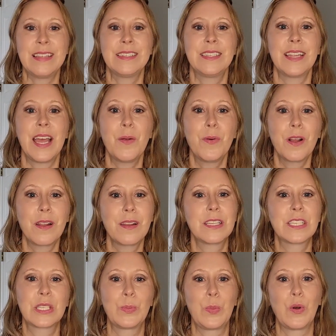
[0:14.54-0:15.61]
Today we're going to
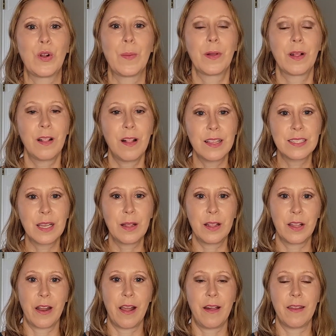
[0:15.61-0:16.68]
explore Closet
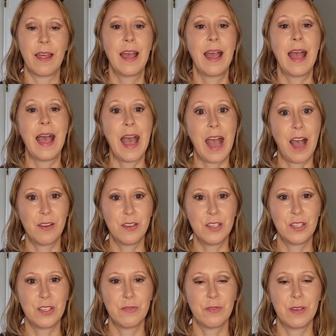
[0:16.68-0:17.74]
Clearout, how to
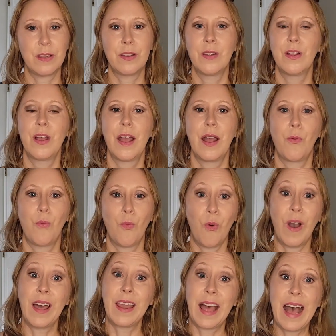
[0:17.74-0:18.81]
do it,
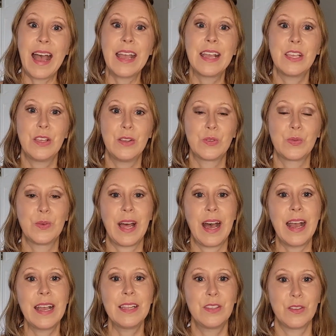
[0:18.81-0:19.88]
what I use when
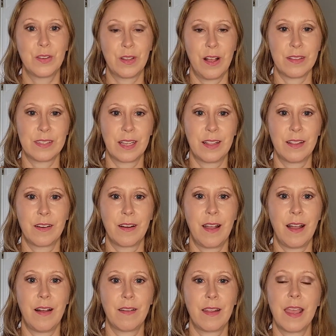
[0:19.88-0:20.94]
I do Closet
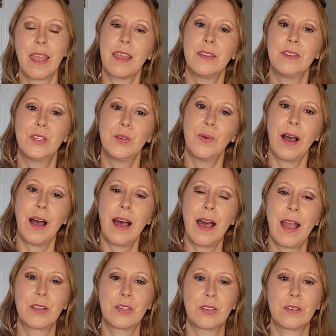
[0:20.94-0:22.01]
Clearout, and do I
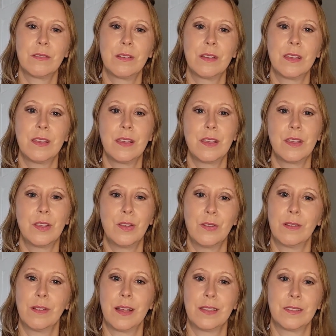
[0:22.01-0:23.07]
actually
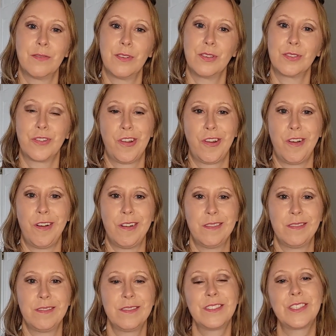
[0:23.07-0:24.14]
utilize the feature at all.
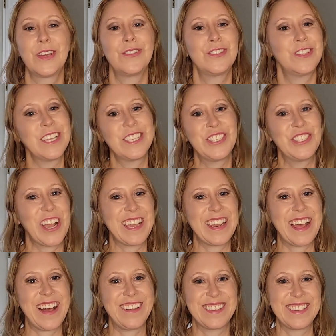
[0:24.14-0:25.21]
So let's check it
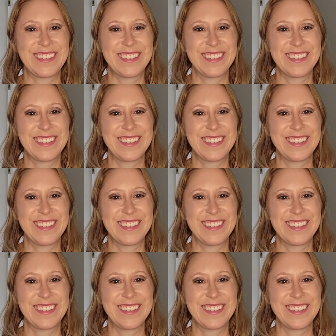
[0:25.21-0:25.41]
out.